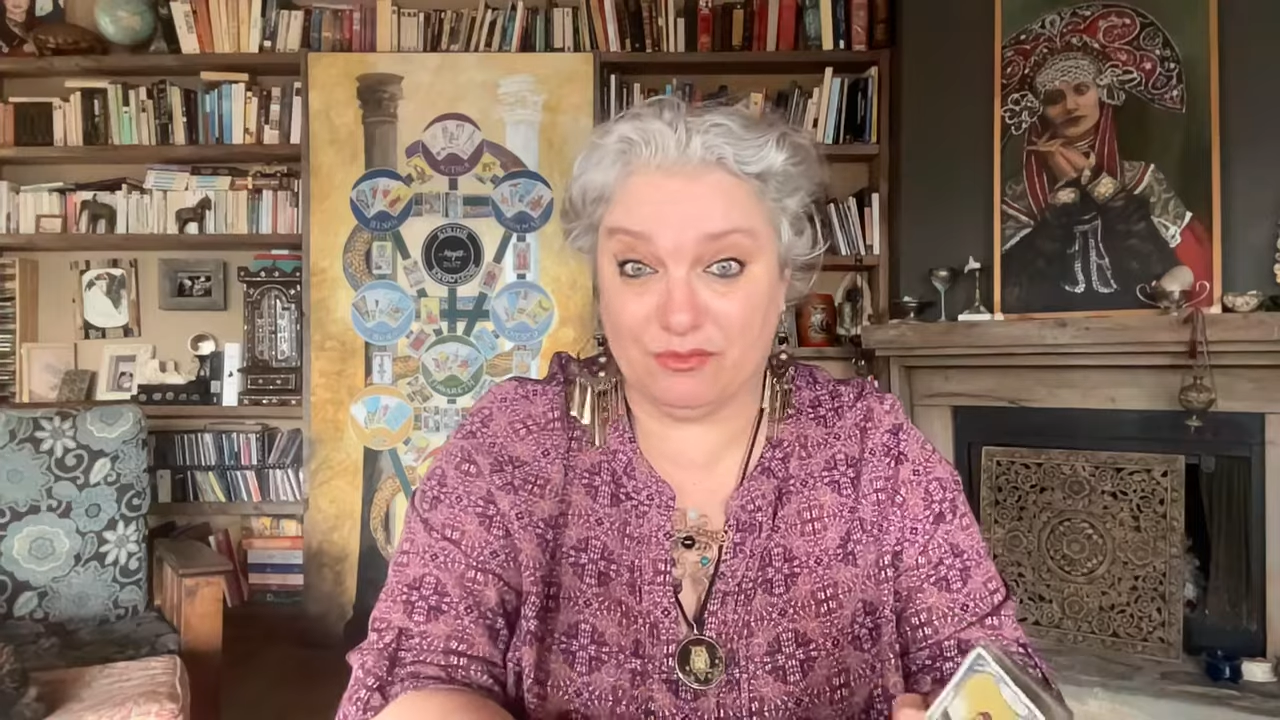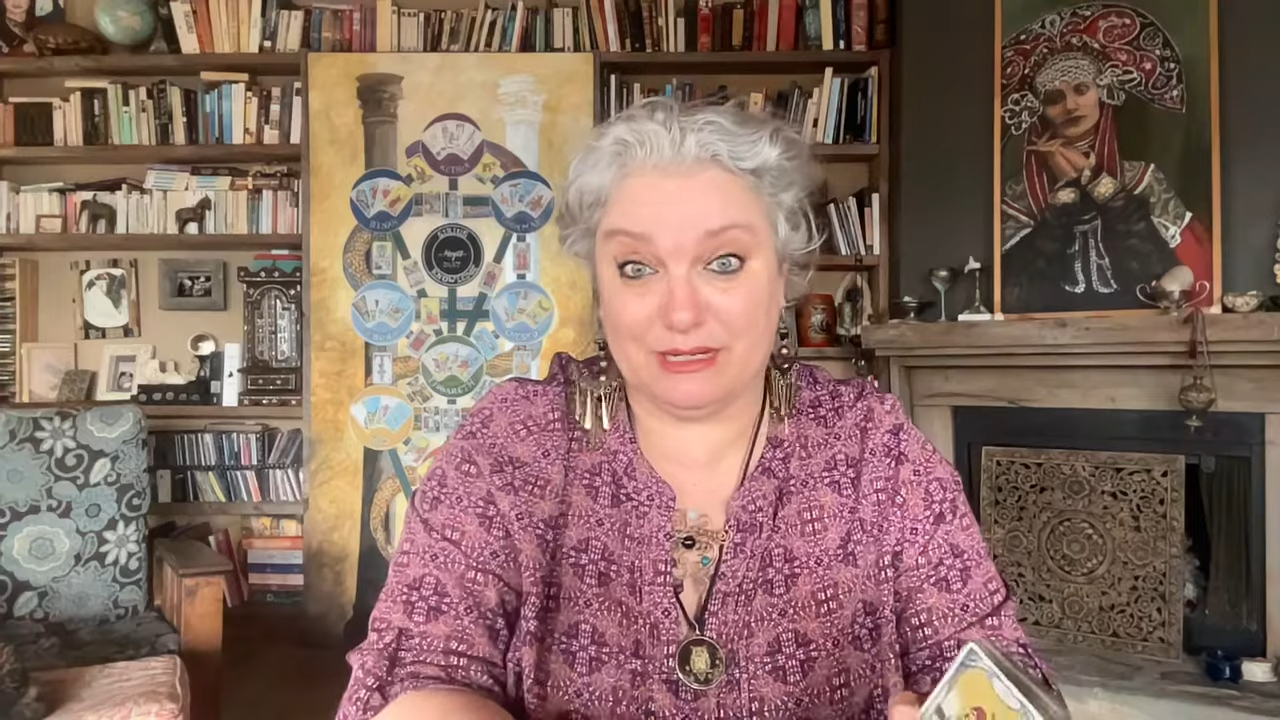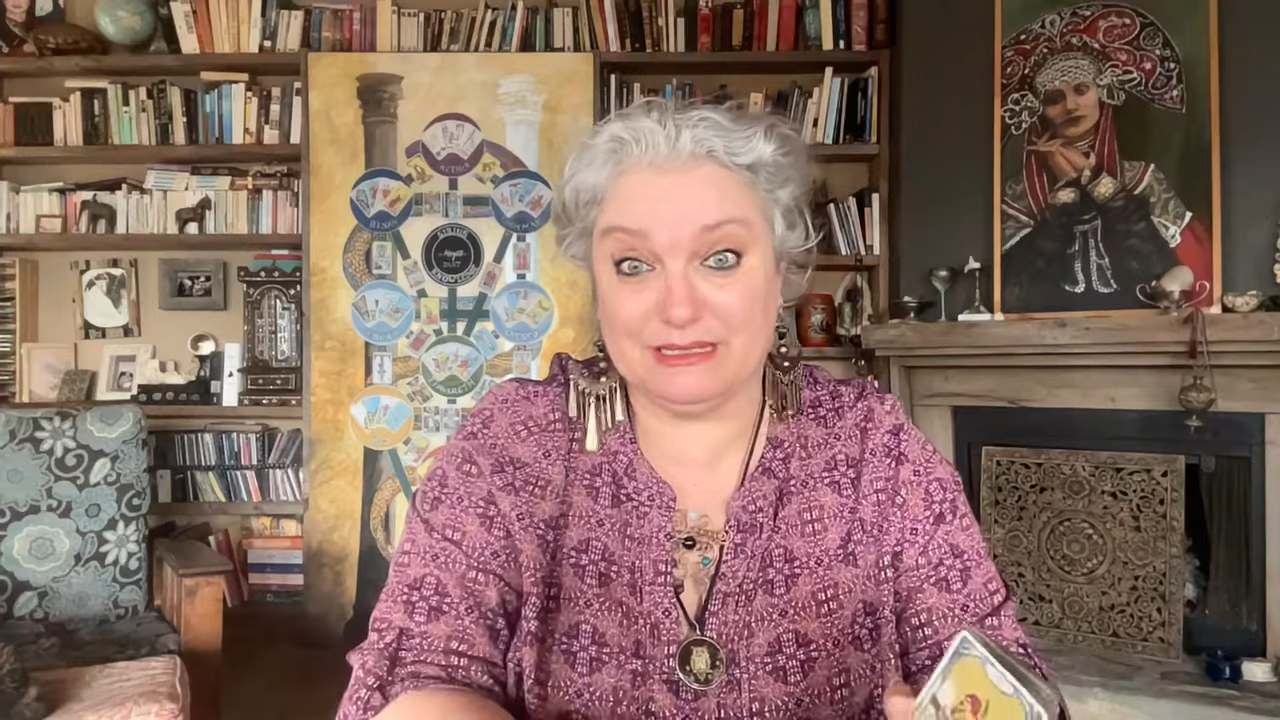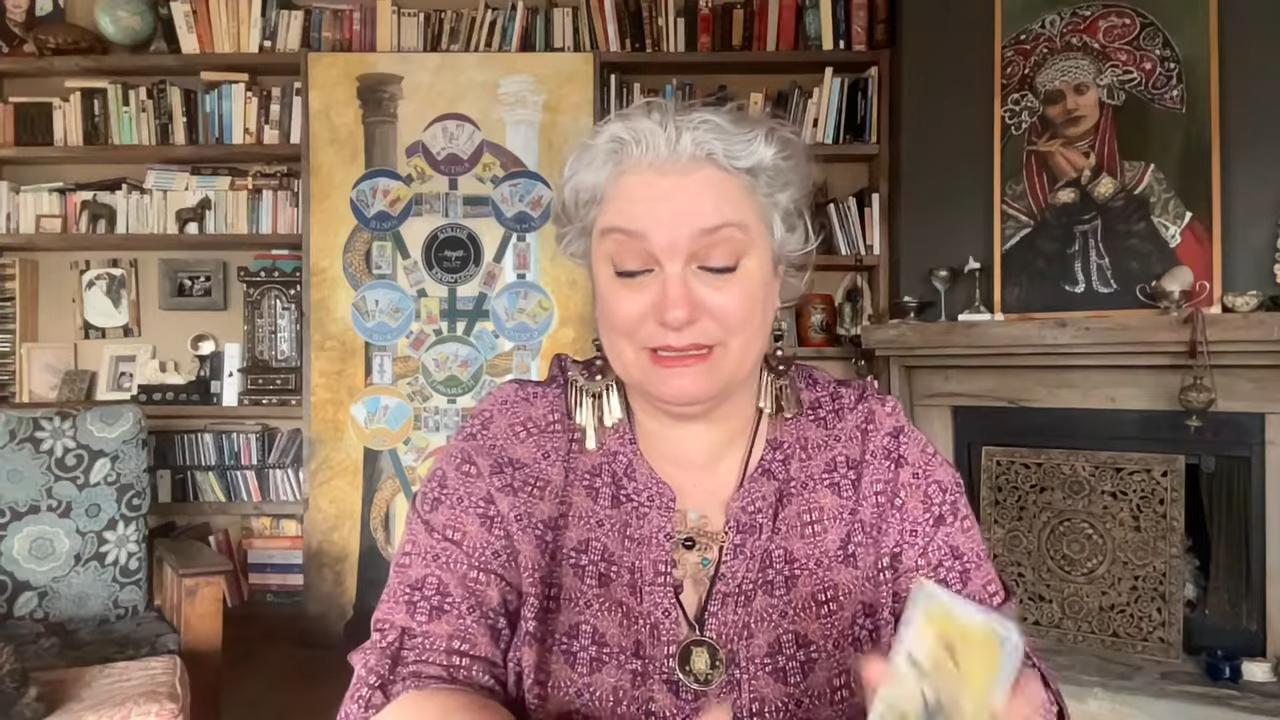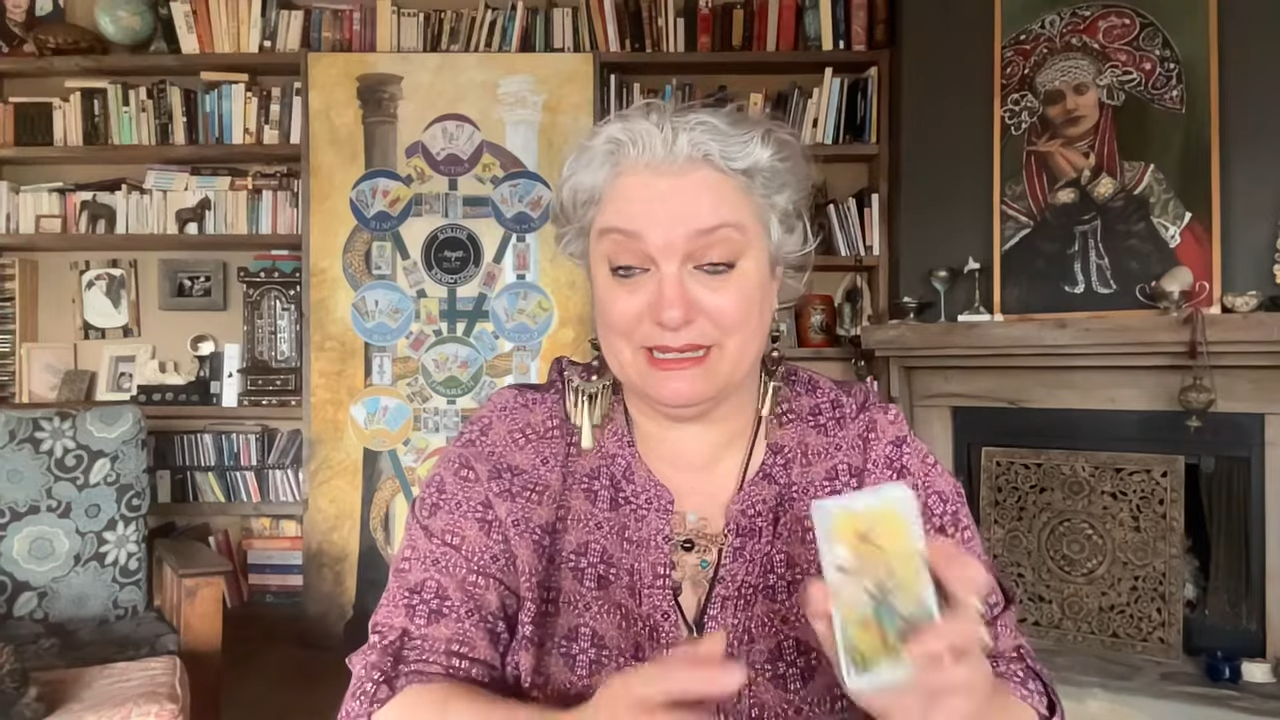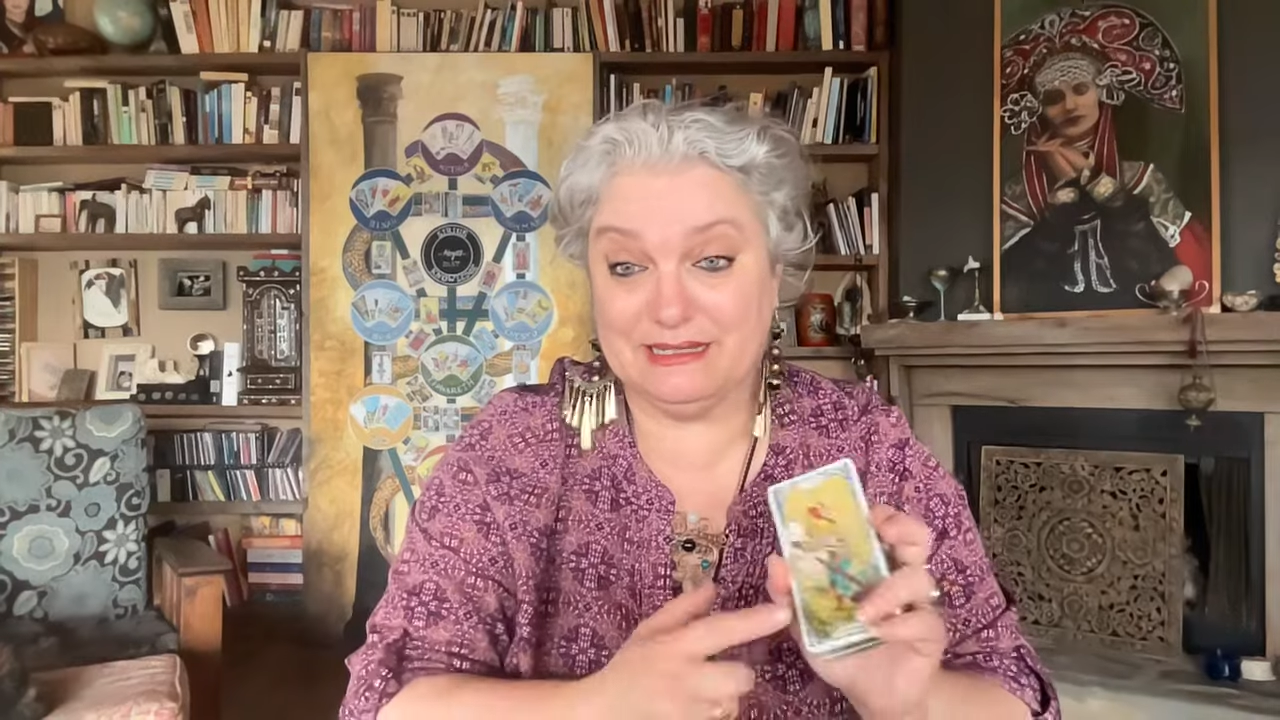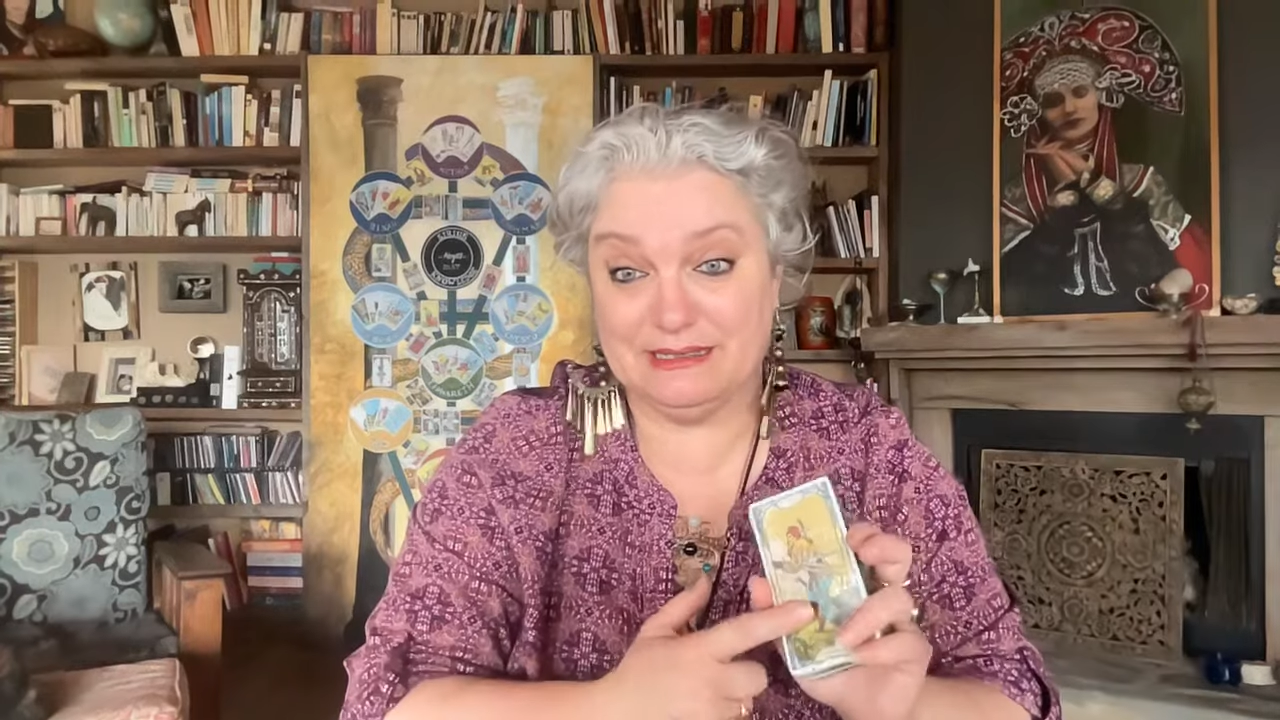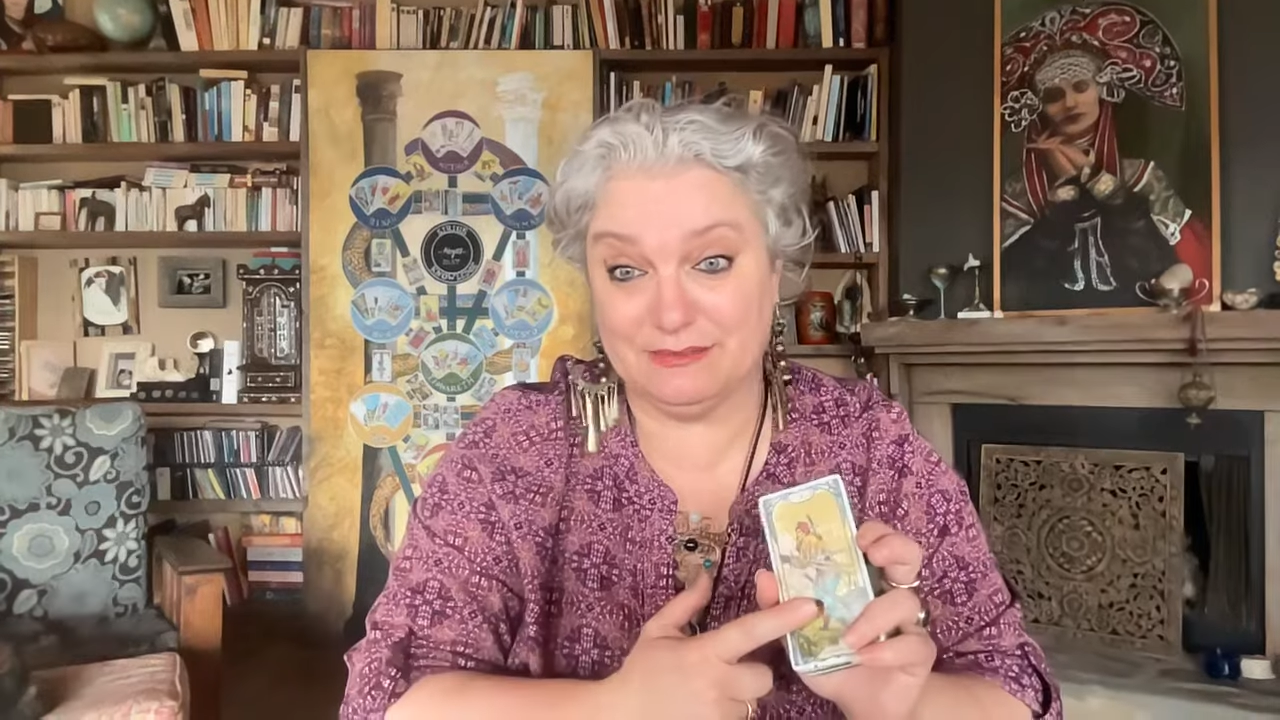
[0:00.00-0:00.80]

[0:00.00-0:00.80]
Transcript: what it takes